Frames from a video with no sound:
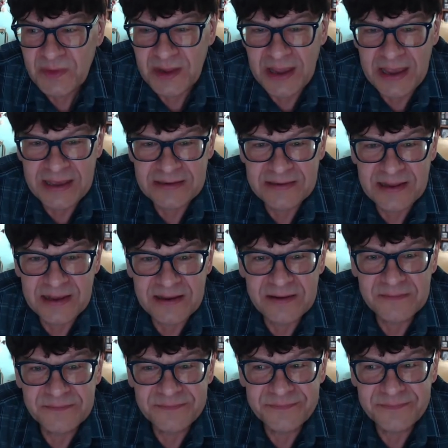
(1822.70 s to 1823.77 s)
and
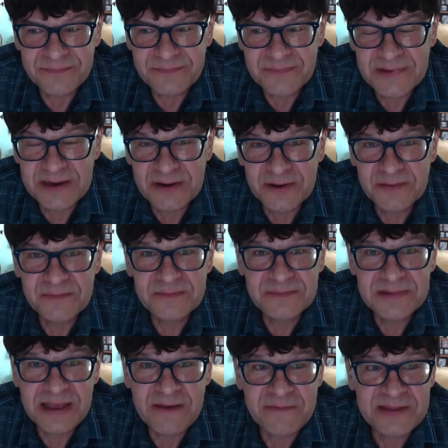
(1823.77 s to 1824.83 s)
uh, you know,
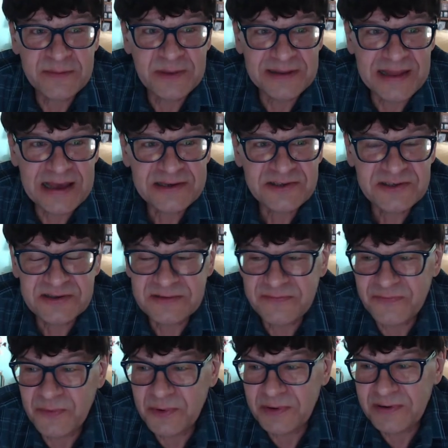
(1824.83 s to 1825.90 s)
gave them a lecture
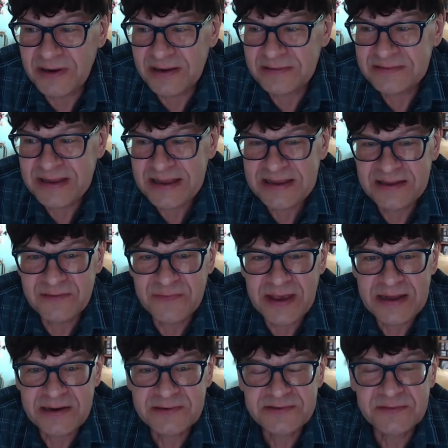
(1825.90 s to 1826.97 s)
for uh, taking
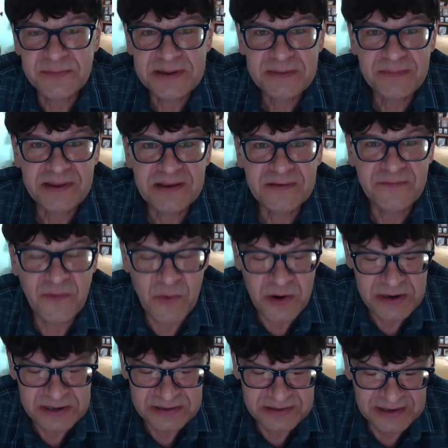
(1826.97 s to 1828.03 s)
advantage of me being a
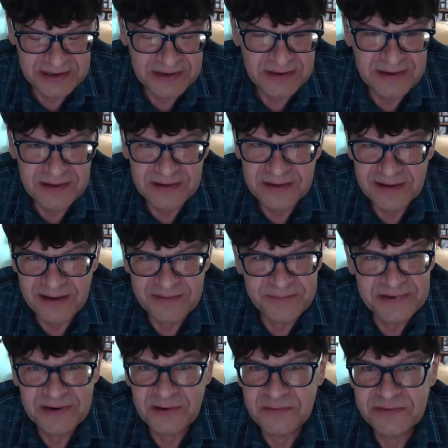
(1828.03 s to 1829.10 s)
foreigner. I've
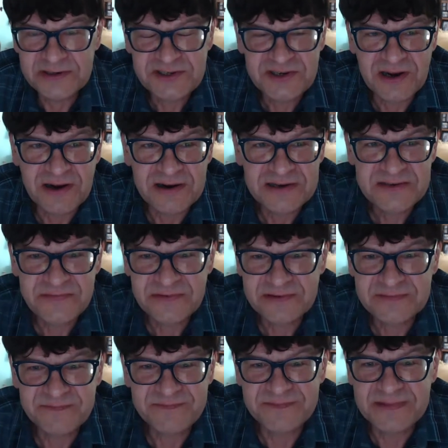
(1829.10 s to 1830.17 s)
been overcharged
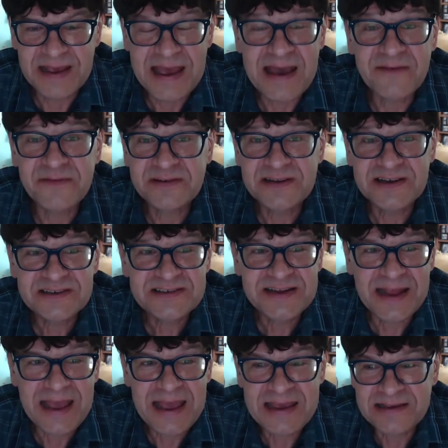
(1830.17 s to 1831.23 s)
for half a
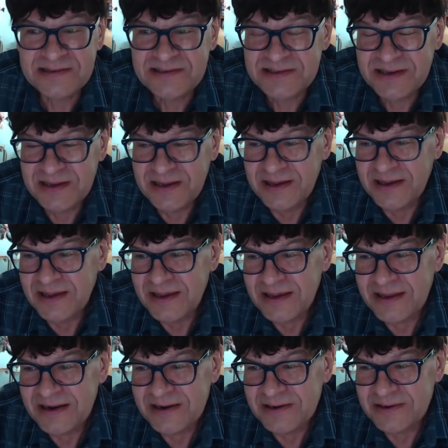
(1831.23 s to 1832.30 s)
dozen eggs.
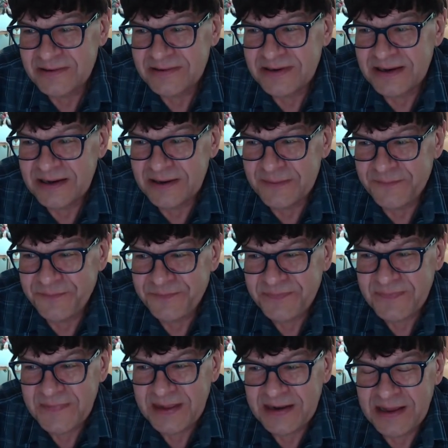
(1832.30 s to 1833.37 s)
You know, um,
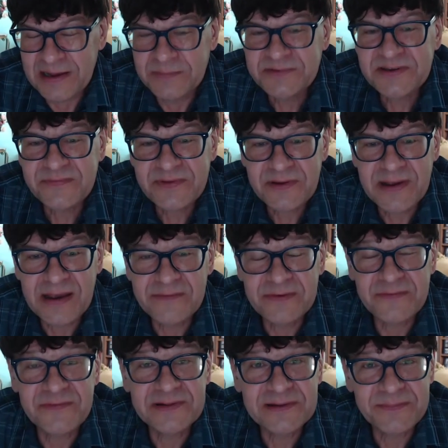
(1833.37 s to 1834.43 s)
it helps if you have
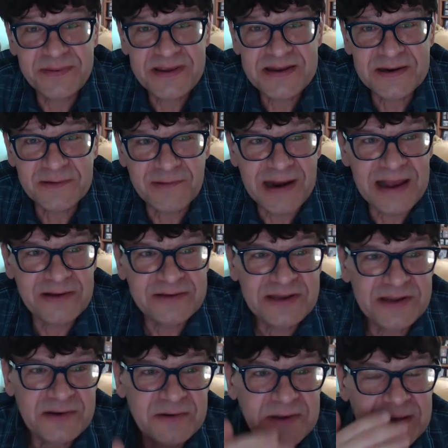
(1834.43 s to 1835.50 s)
a Filipina around
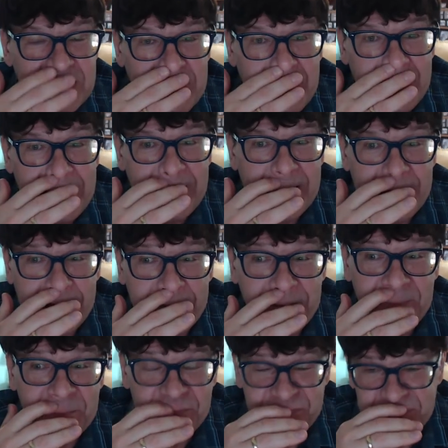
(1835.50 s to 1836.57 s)
you.
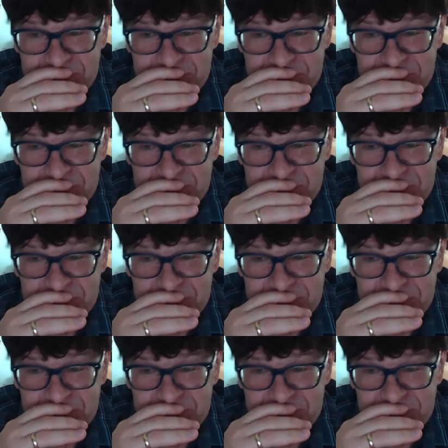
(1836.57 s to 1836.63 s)
Um,